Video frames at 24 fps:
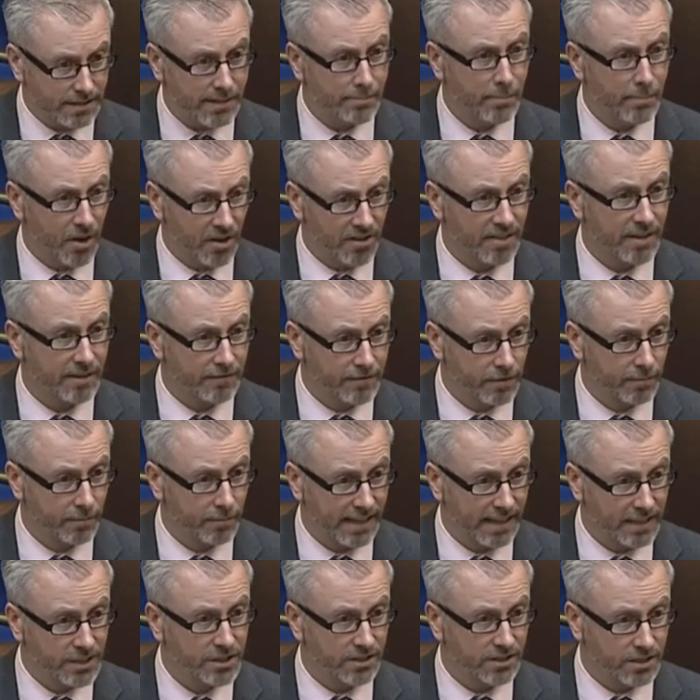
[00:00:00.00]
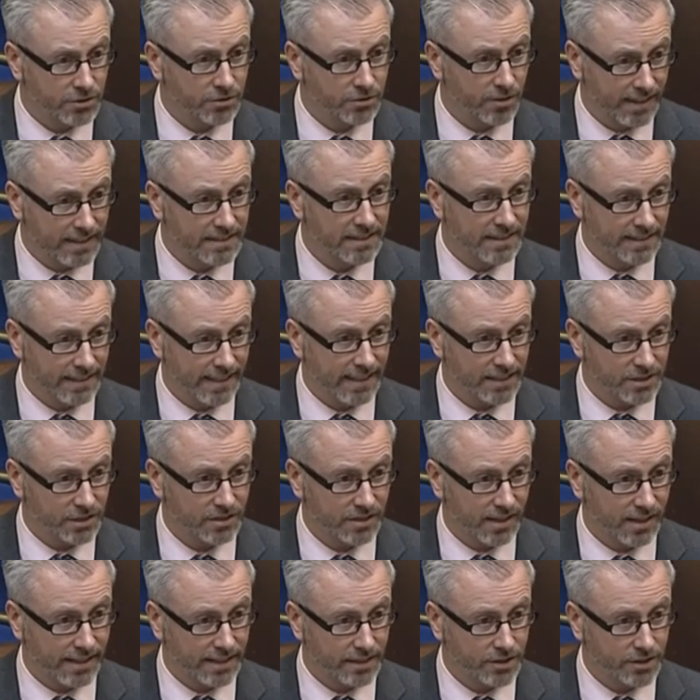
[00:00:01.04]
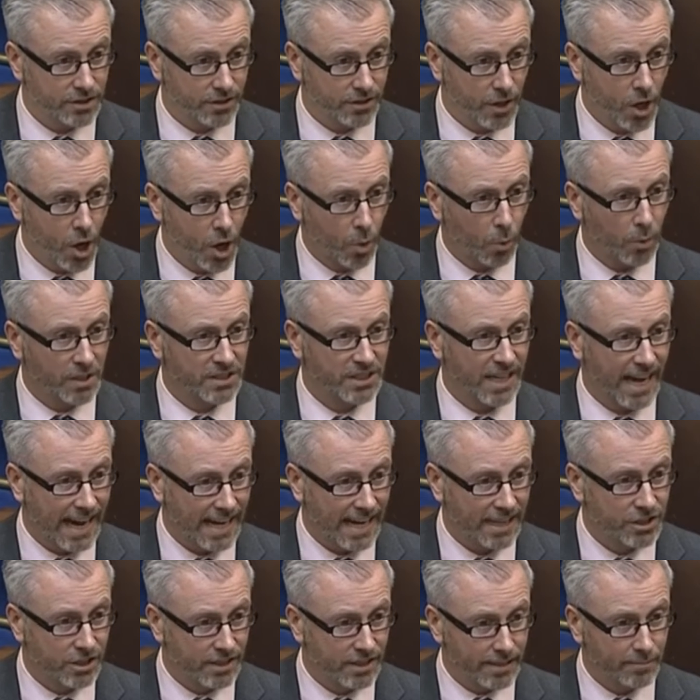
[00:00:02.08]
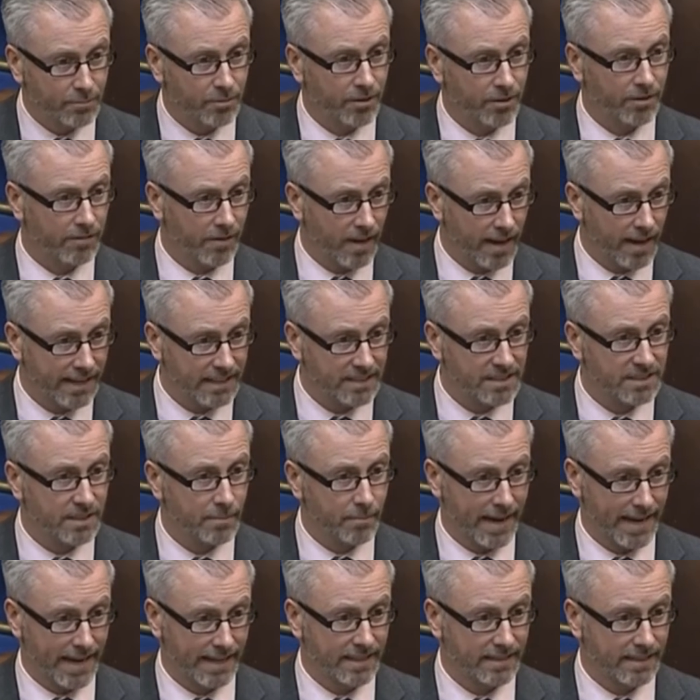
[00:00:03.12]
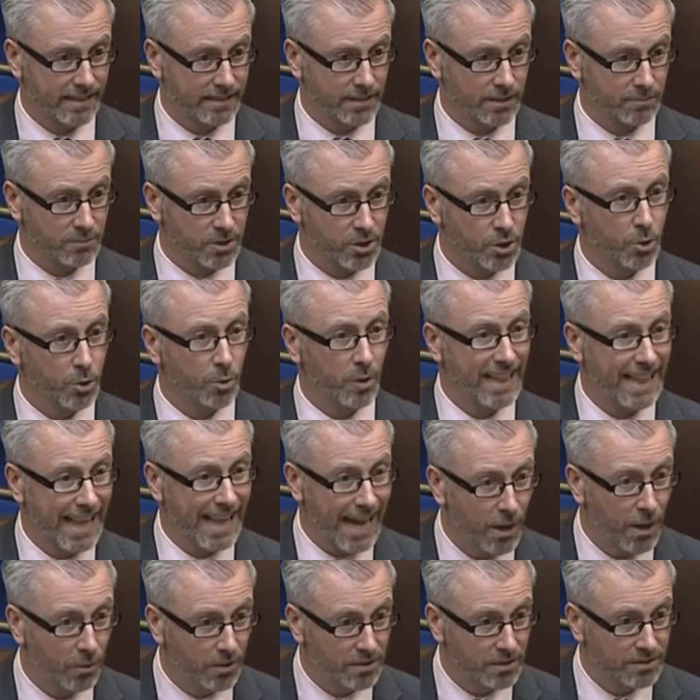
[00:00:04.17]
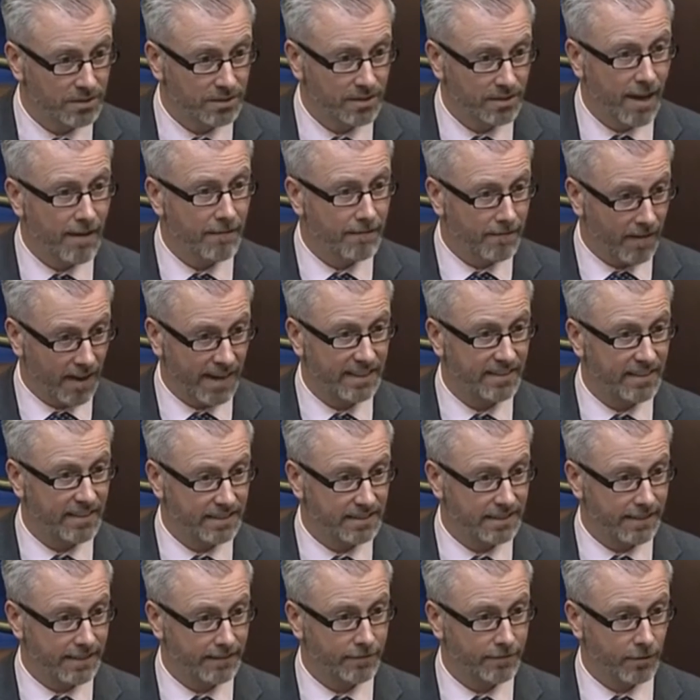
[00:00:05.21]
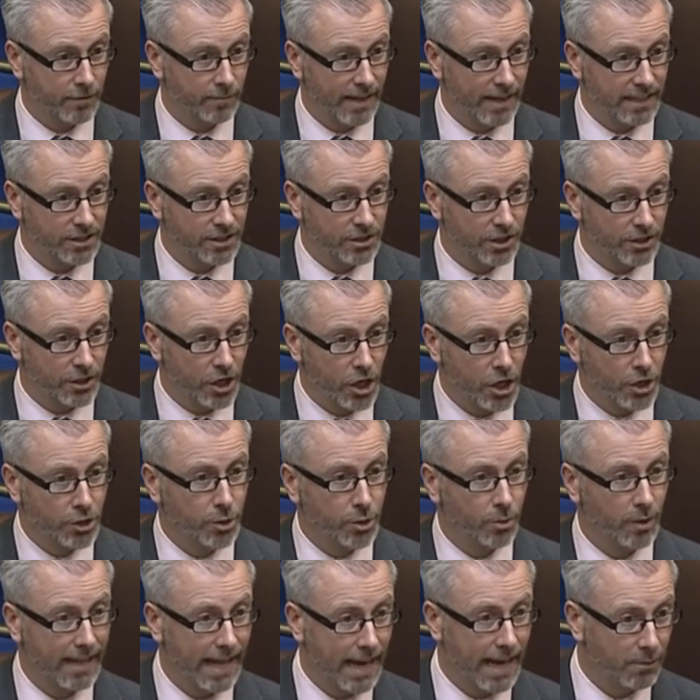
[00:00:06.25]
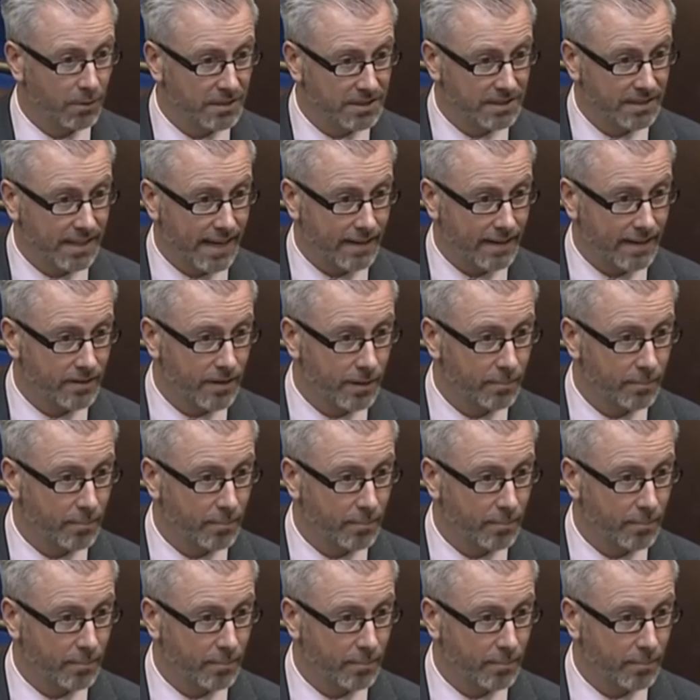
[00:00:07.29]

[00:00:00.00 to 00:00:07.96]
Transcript: the birth information and tracing legislation, which actually provides the mechanisms to allow us find this information, to allow us get the